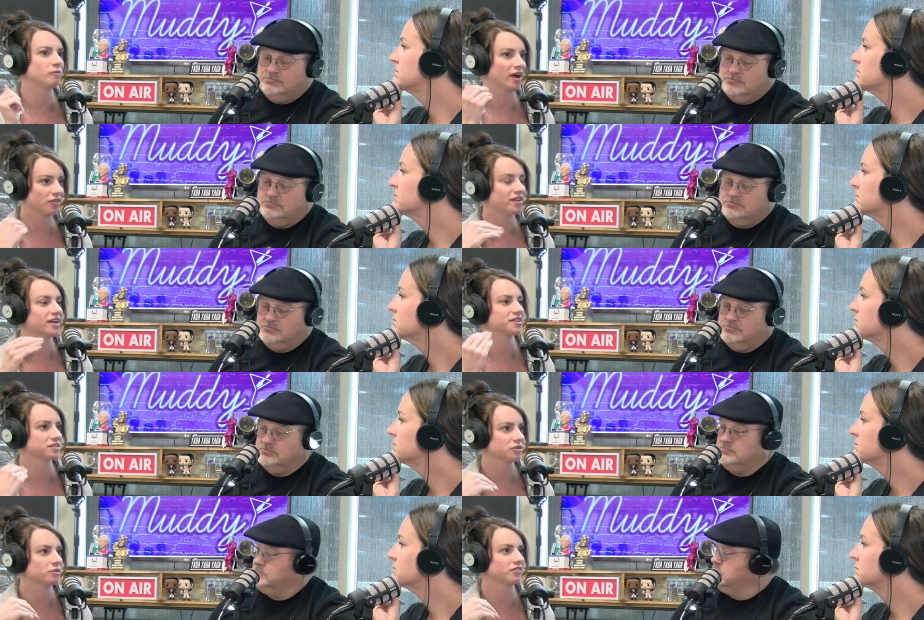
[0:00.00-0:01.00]
Speaker 1: I think he has a
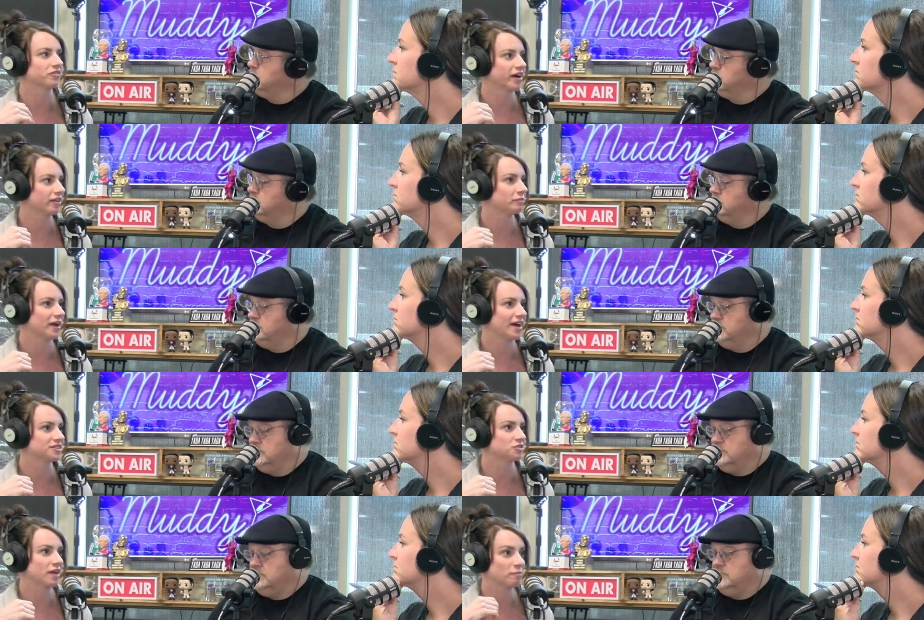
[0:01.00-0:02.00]
little bit of a violent past,
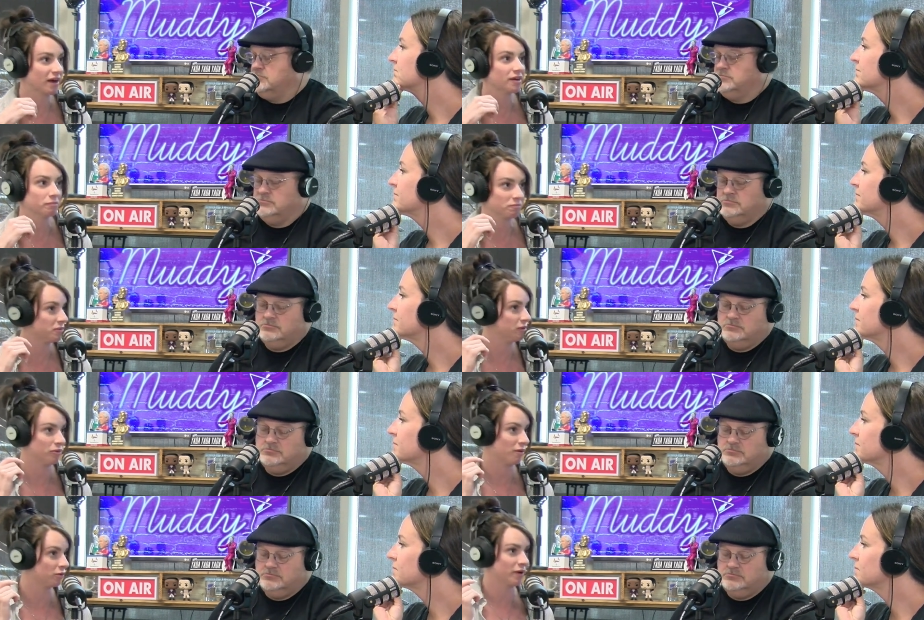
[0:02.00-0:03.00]
so that might be
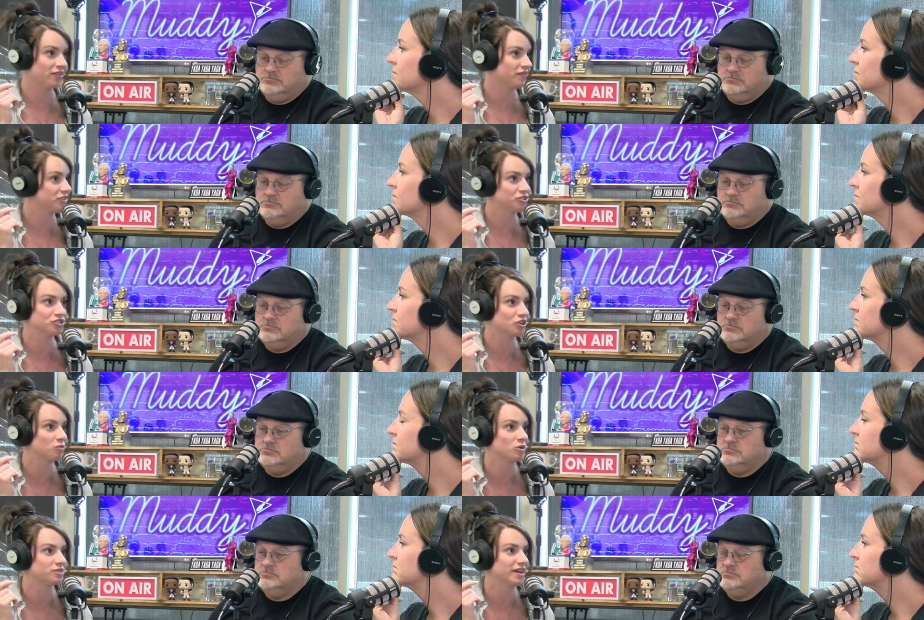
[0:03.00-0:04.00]
probably why the veterans home
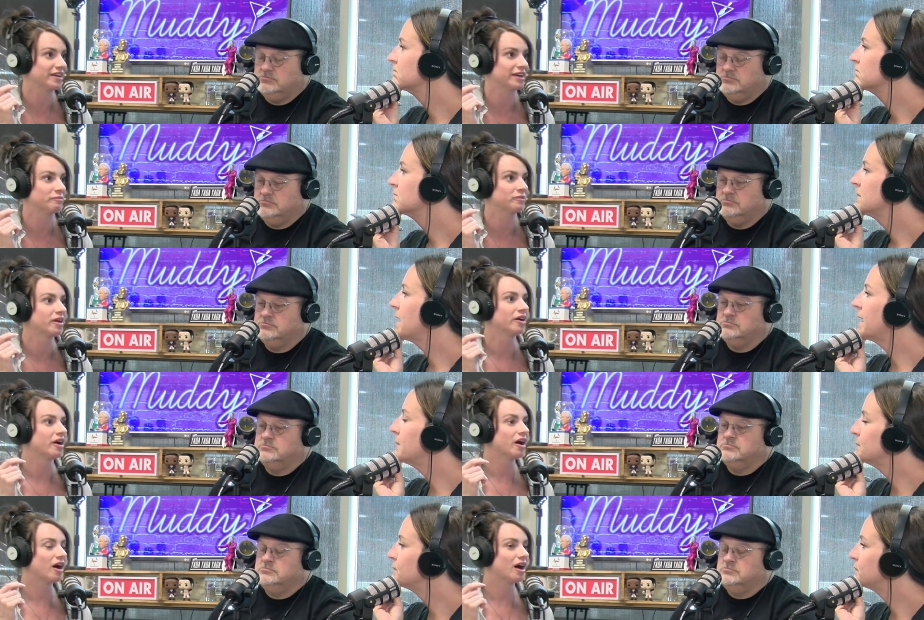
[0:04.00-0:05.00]
won't take him. Yeah.
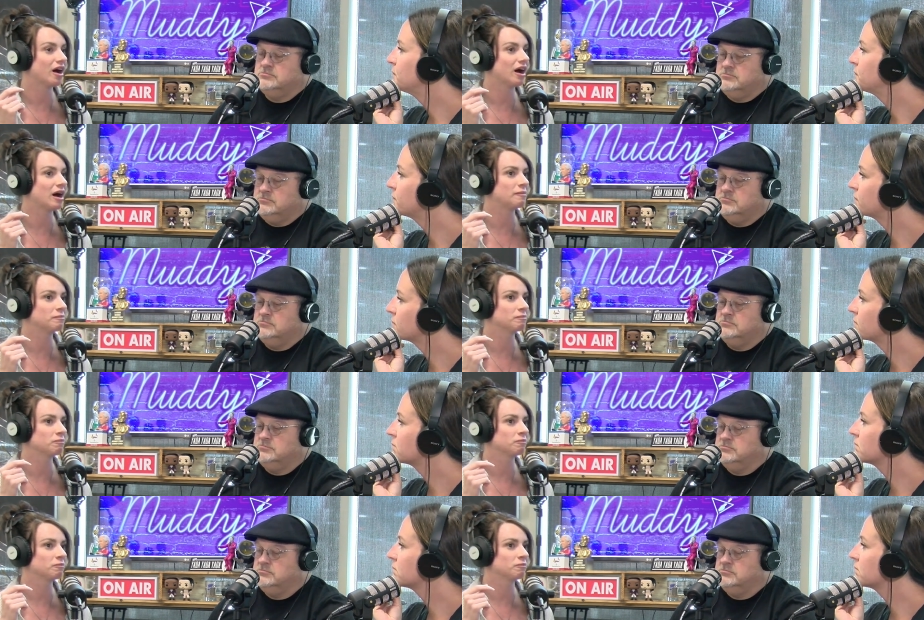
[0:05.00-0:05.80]
Um,